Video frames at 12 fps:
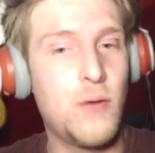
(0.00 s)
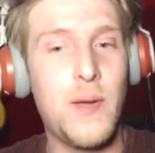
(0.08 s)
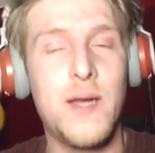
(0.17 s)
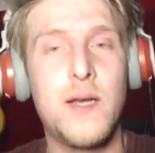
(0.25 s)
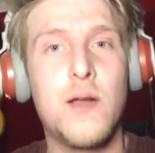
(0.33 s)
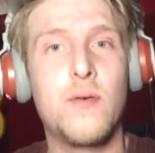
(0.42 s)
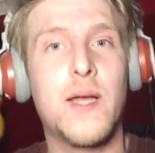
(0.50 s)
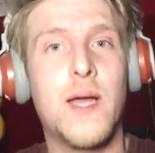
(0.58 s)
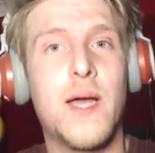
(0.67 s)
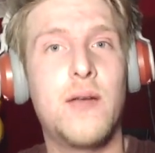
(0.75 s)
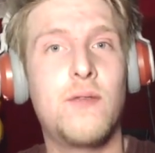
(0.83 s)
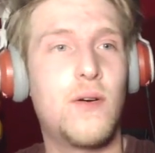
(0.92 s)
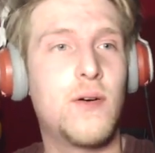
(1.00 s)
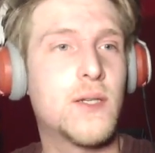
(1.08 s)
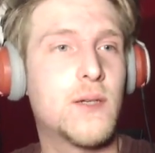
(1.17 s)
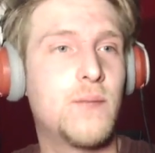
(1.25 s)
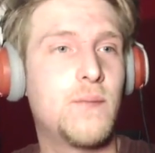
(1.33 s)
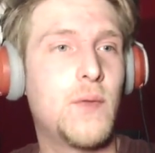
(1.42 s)
No pain, no gain,
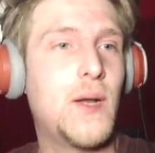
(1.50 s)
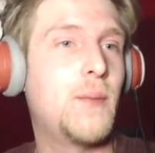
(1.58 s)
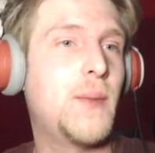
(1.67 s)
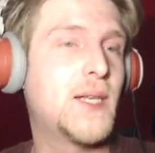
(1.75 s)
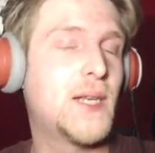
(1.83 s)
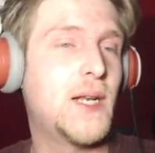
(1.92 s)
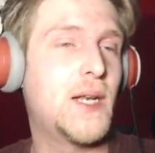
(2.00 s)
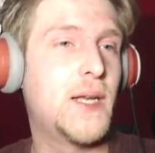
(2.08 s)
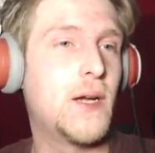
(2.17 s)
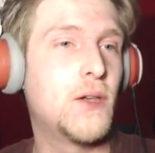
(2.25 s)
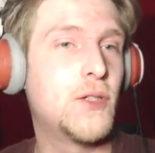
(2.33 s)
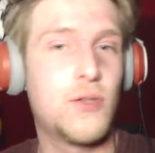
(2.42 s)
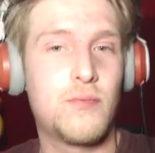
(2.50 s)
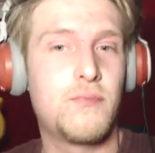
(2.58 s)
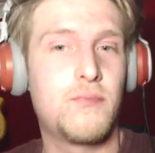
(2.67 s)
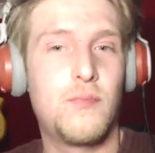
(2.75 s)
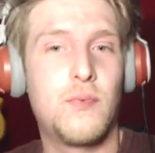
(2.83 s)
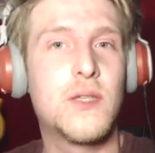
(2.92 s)
right? Well, basically, I
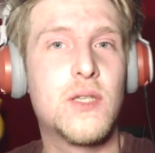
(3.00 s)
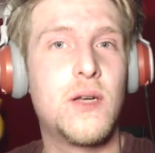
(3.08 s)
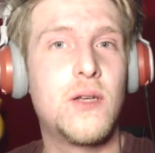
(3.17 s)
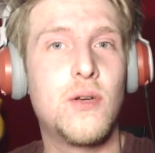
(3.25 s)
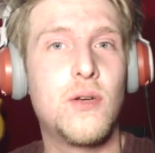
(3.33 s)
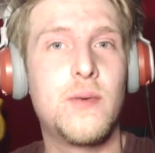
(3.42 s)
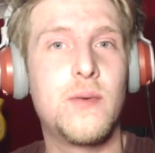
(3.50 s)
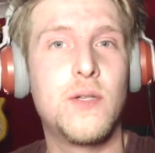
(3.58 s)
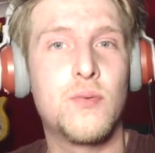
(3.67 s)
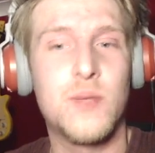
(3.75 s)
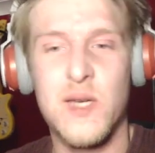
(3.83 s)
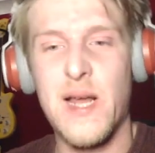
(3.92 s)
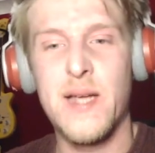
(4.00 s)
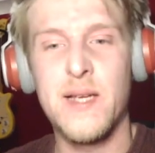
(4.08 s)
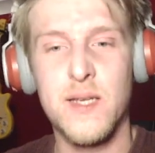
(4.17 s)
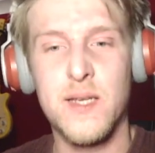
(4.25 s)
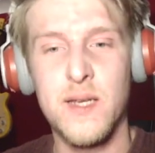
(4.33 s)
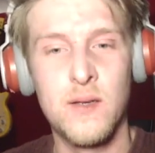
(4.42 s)
just turned up and just was
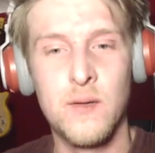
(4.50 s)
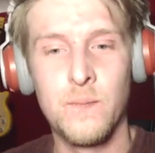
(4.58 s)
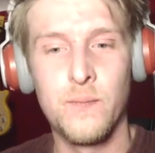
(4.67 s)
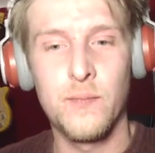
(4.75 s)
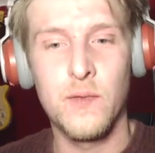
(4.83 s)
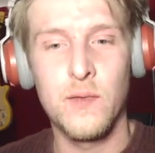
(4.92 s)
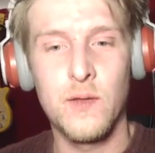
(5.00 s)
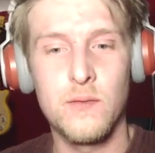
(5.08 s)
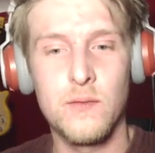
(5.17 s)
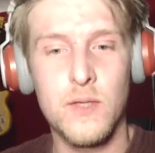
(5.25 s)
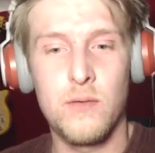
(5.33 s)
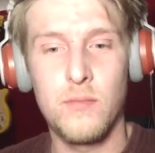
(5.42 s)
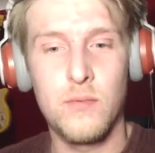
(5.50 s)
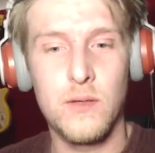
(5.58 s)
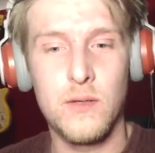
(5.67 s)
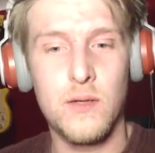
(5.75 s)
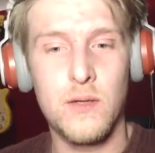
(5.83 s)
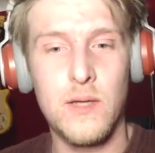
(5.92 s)
lazy. So
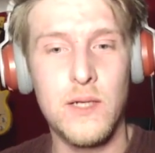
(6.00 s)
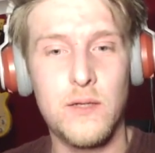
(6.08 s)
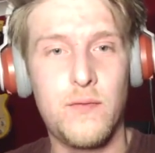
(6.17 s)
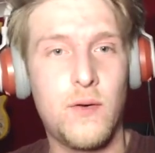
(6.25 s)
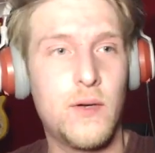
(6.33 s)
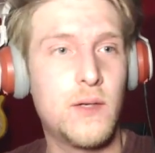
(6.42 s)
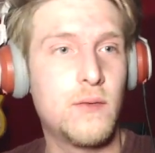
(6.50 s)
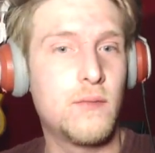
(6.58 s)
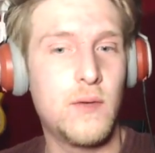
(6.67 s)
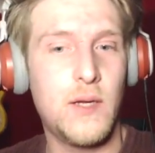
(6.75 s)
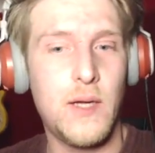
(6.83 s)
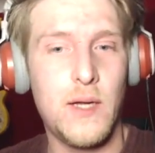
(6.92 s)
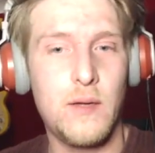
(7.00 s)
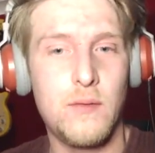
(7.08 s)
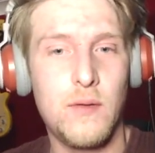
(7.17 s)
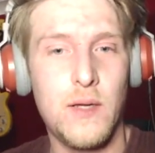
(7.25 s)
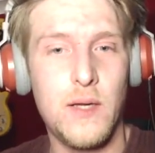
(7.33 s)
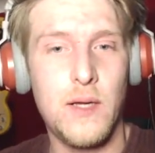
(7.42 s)
that's fine.
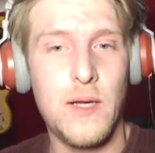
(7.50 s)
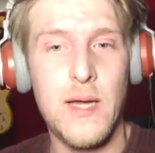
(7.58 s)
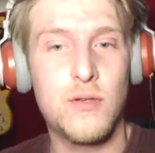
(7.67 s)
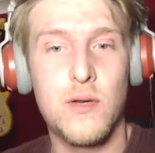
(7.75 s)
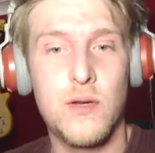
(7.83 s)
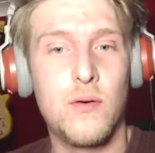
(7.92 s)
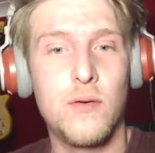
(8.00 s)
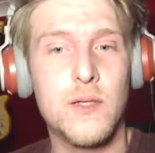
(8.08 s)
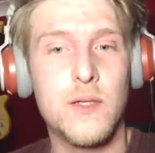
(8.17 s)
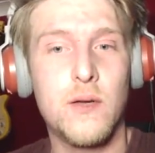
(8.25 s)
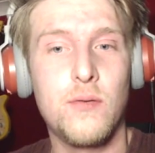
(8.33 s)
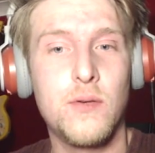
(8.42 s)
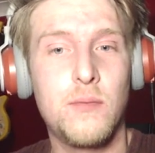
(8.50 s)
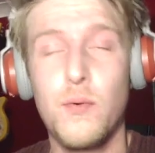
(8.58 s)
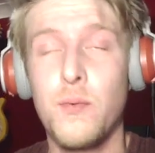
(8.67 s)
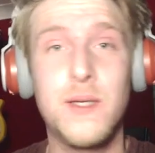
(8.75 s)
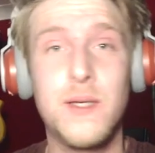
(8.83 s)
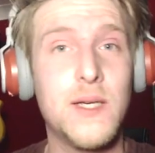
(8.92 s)
House no longer
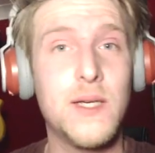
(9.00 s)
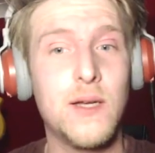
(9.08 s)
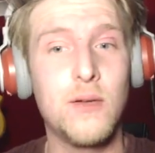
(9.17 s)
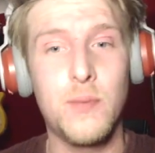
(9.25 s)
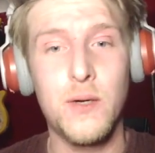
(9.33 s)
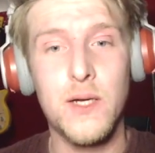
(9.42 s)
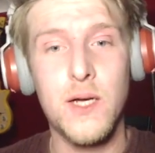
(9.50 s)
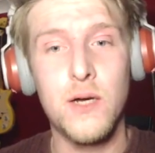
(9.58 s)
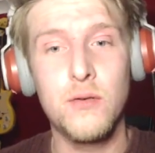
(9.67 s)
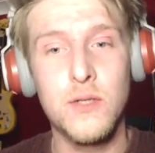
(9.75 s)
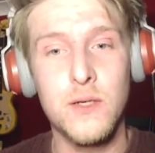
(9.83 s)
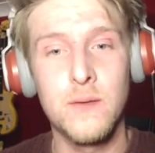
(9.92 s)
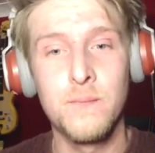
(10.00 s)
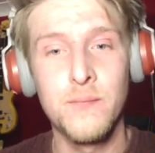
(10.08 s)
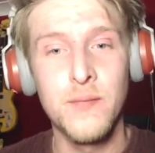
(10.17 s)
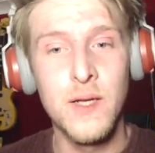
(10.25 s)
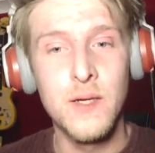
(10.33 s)
sold. But we didn't get killed by a ghost.